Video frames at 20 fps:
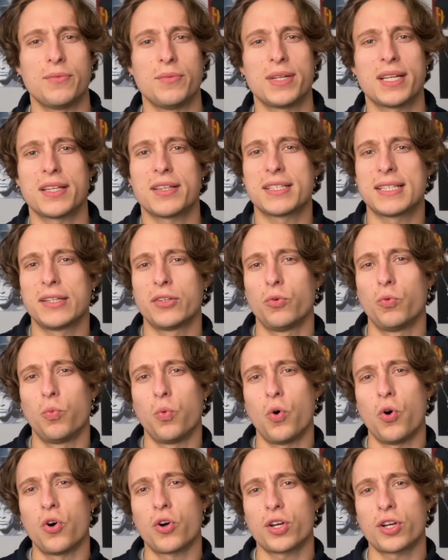We get the little
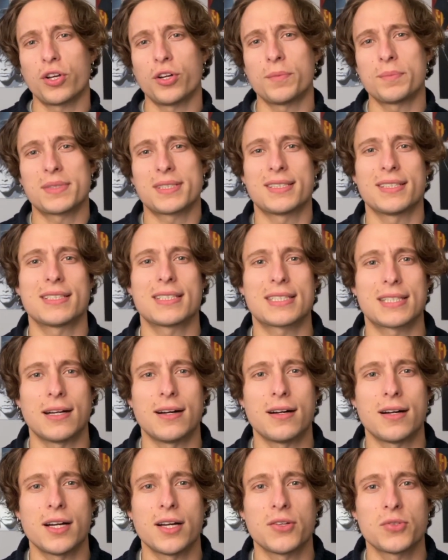walk-ups at
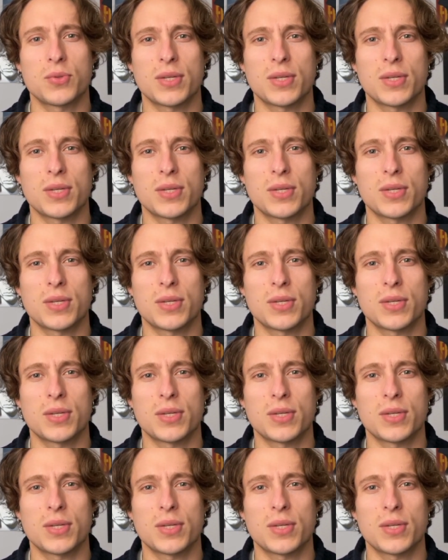times.